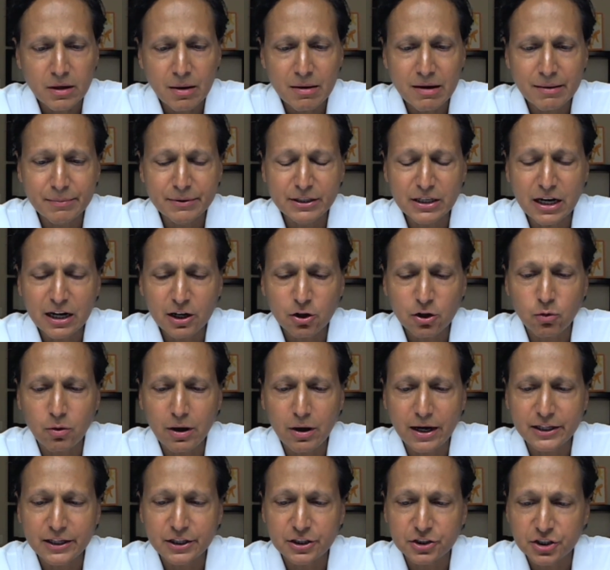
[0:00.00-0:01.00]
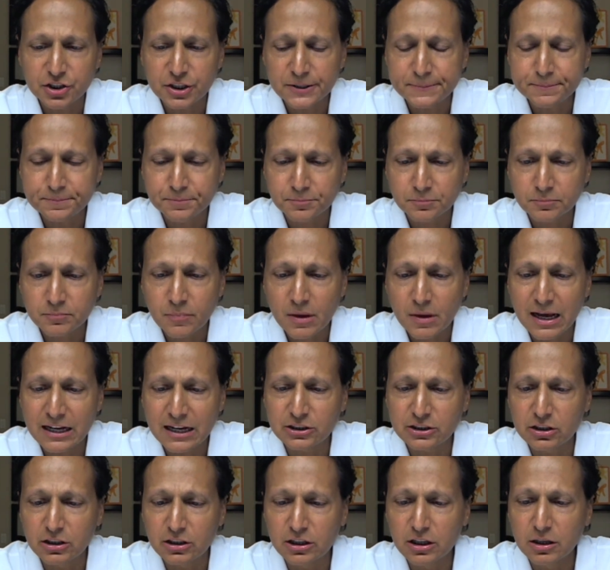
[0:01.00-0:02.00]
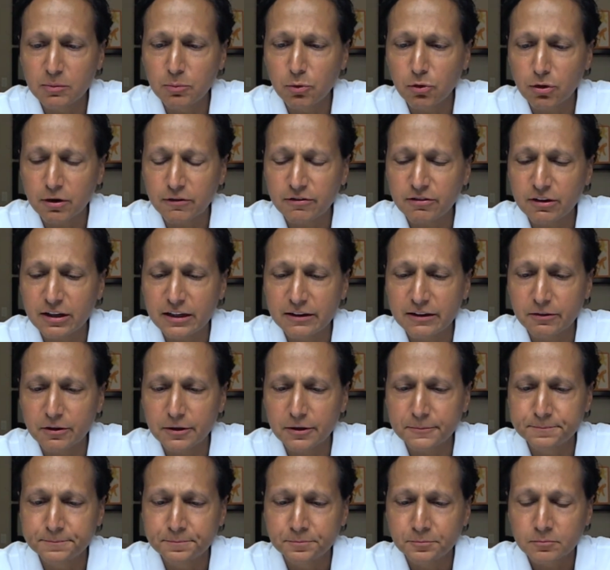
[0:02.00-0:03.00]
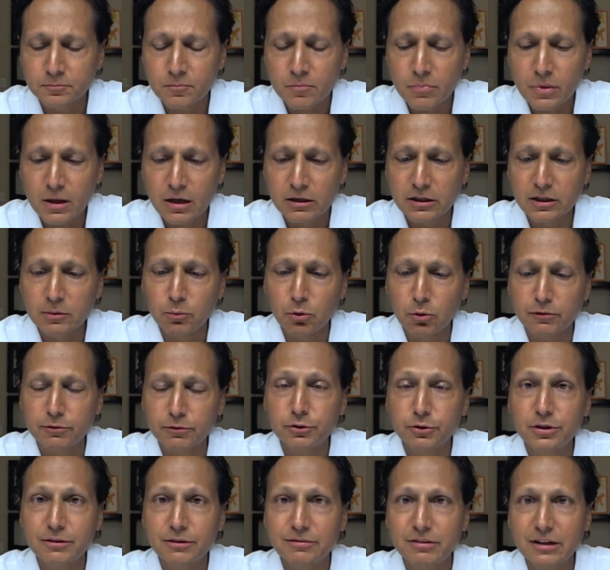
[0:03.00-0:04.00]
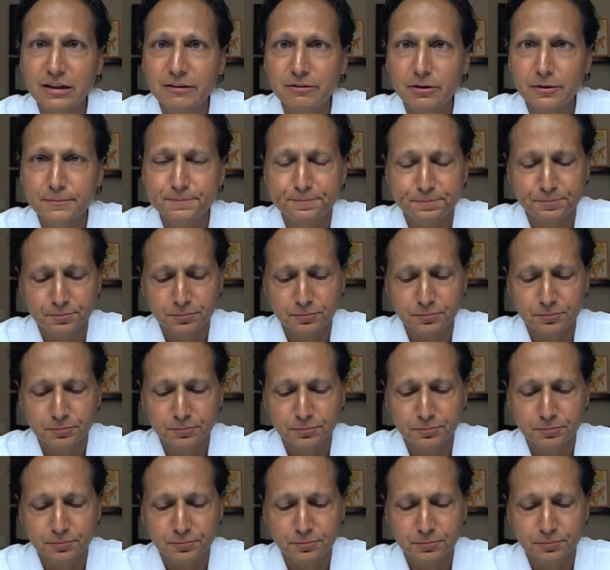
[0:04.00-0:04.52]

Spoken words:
maybe not quite has a little more flavor, a little more fruity flavor.